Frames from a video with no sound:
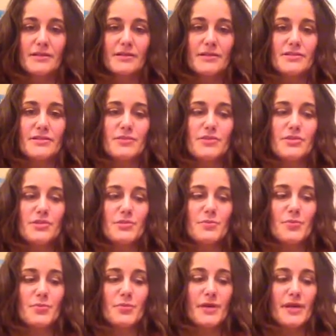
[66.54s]
So
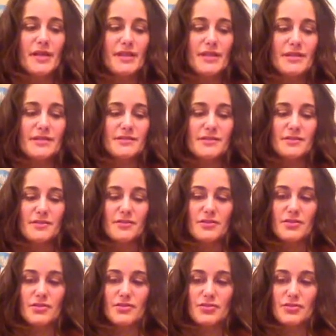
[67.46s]
just breathe into
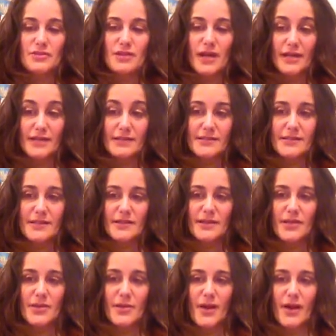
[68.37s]
the idea
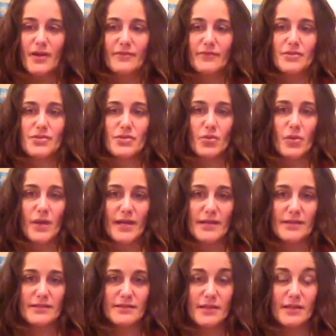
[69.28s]
that you have a
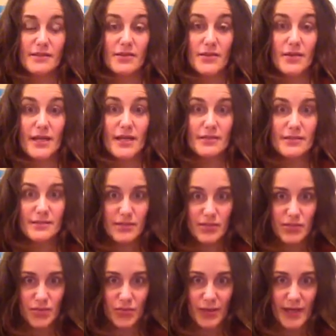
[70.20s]
choice, that there is a
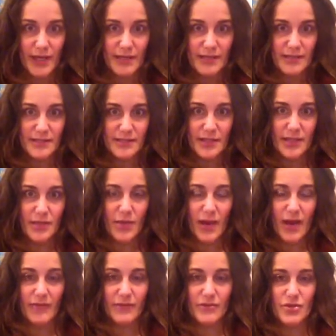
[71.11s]
choice, that you
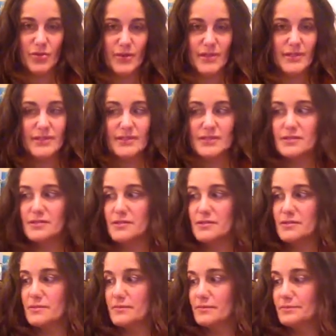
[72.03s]
have
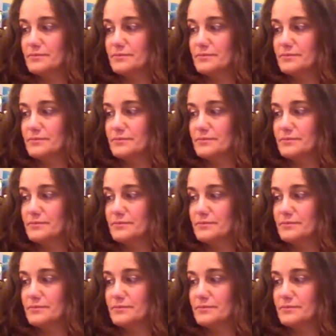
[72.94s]
choices.